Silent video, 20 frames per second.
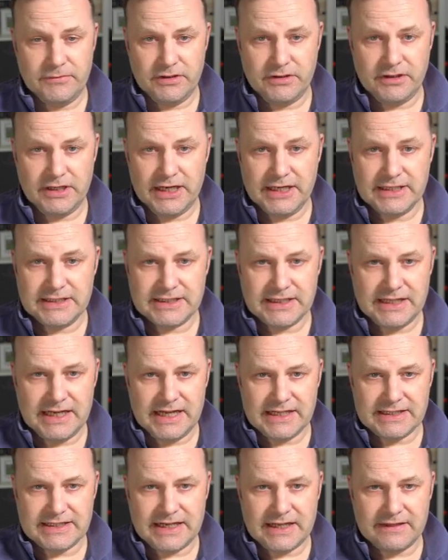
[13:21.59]
Okay, so
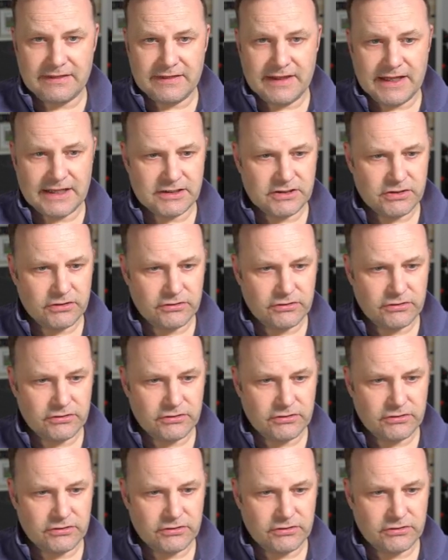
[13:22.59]
let's add that